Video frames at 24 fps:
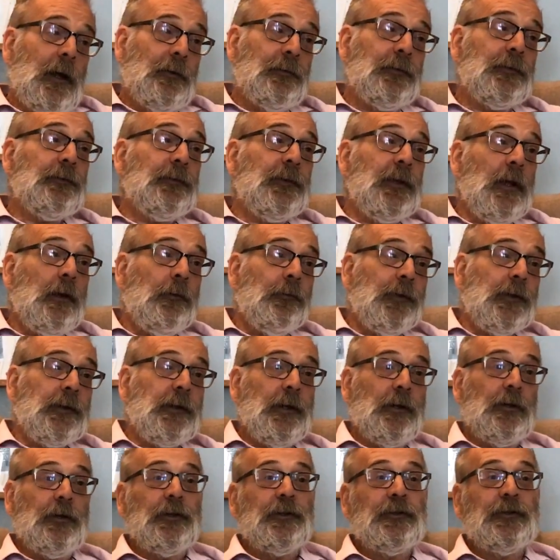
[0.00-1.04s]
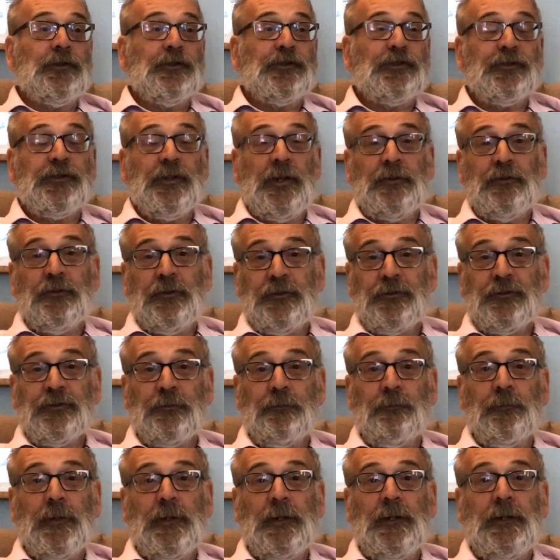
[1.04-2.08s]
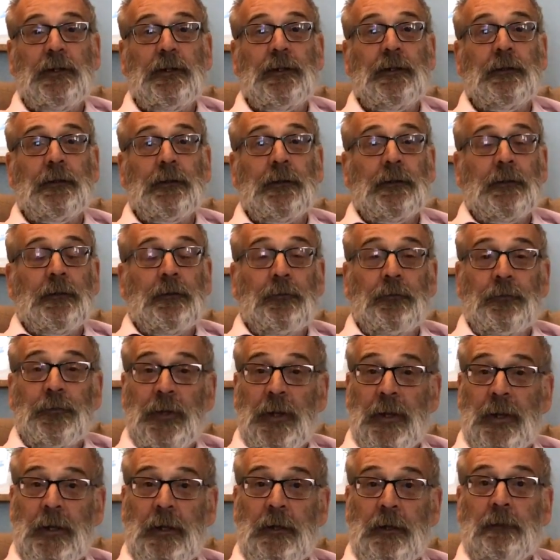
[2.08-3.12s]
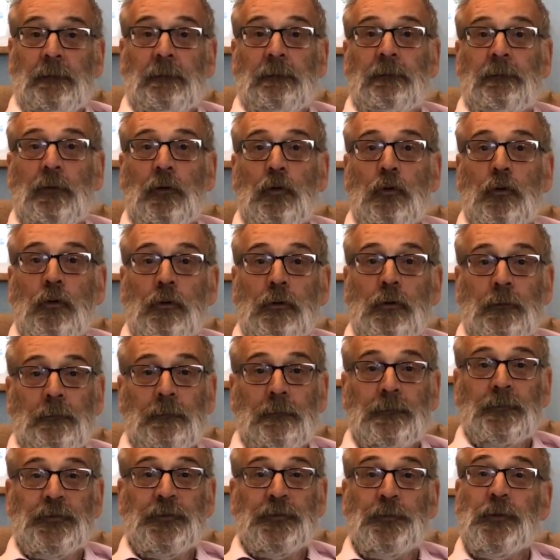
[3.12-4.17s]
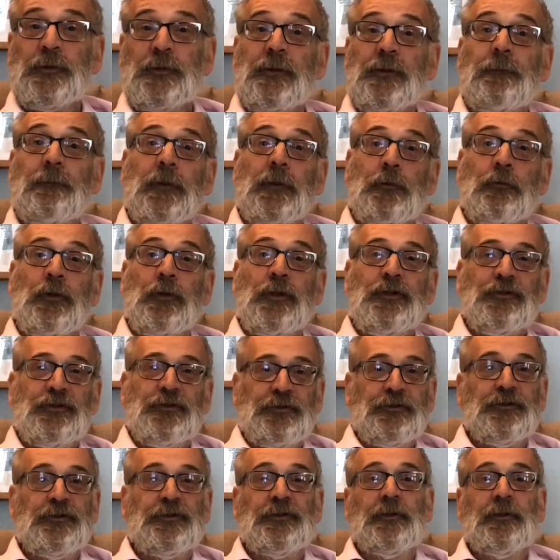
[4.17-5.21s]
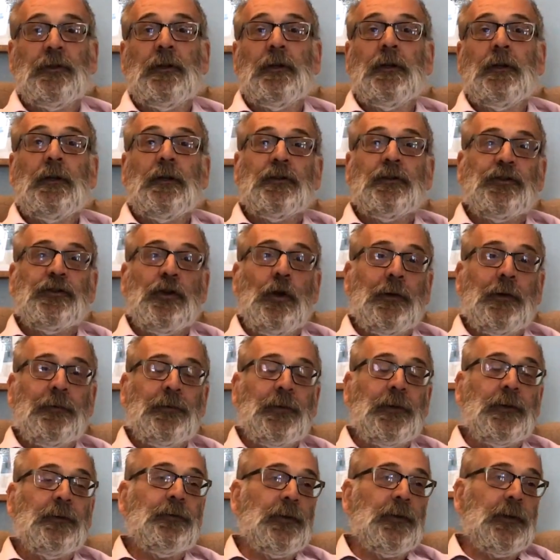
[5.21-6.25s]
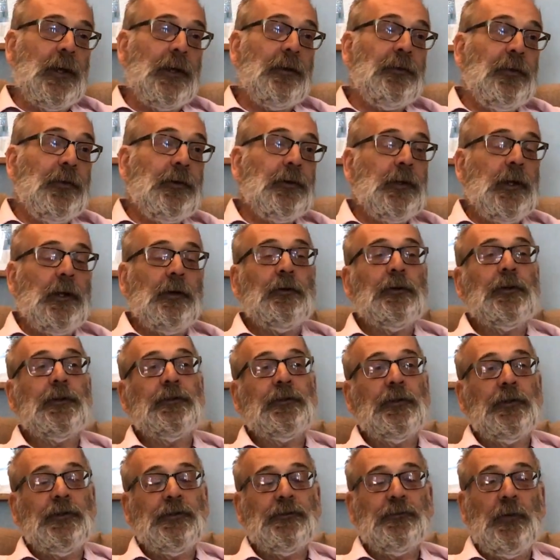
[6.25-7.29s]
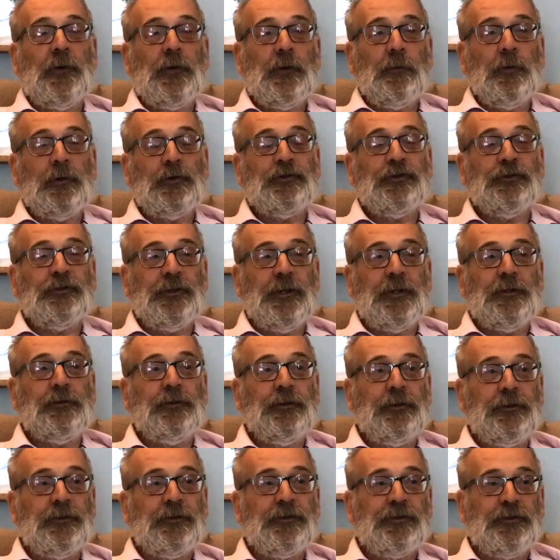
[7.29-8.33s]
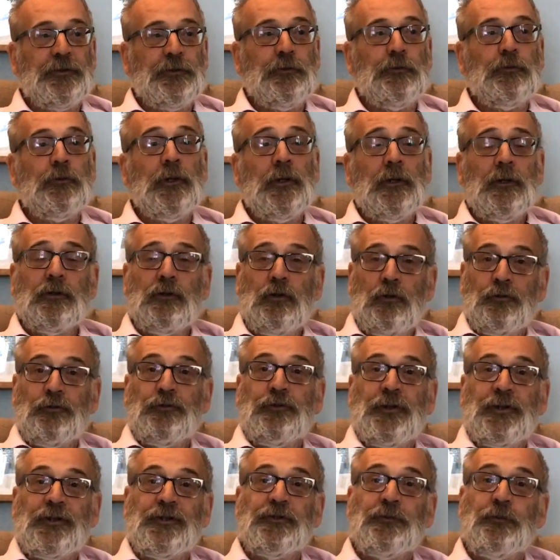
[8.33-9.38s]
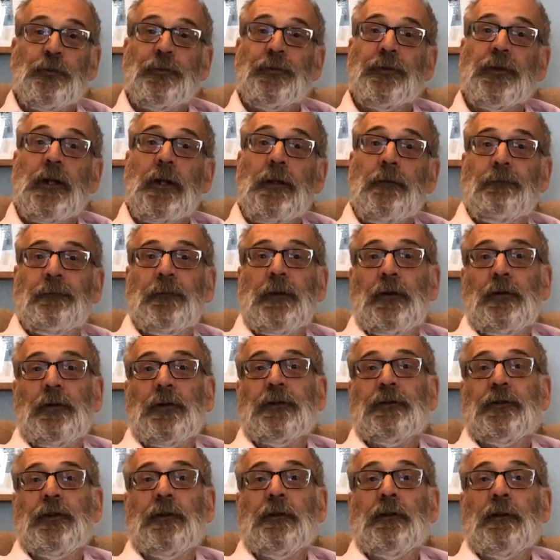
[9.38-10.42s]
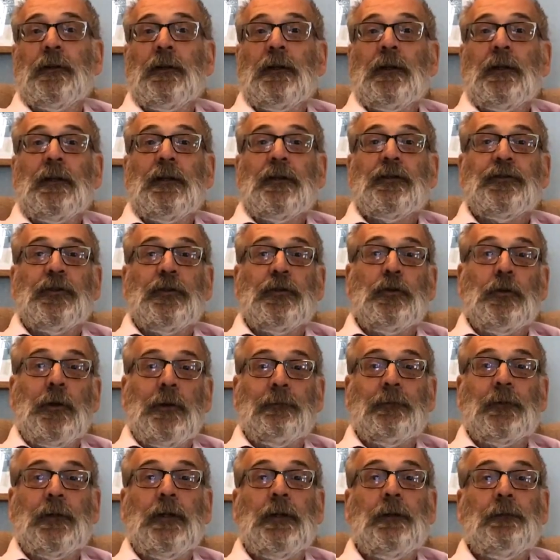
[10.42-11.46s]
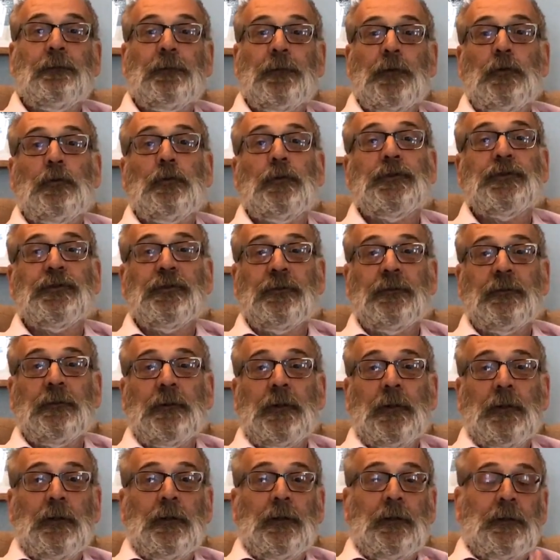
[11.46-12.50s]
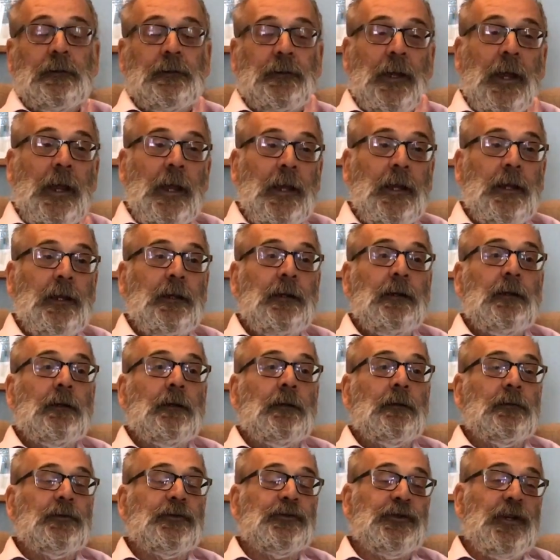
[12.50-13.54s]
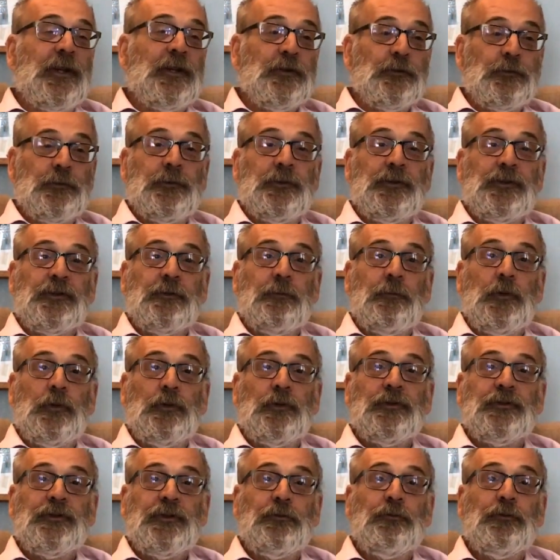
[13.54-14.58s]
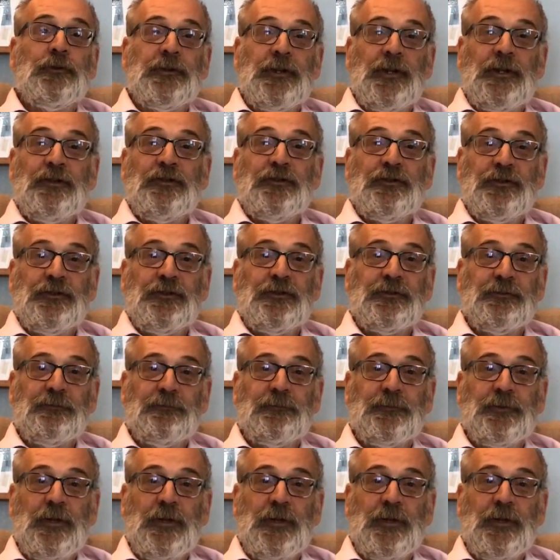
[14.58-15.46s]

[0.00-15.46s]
I think the other characters tended to be there for specific reasons. Mm. So I think the Gethin character is very much intended to contrast with the Cliff character. Mm. So you have Cliff who is gay, stays within his community, retains his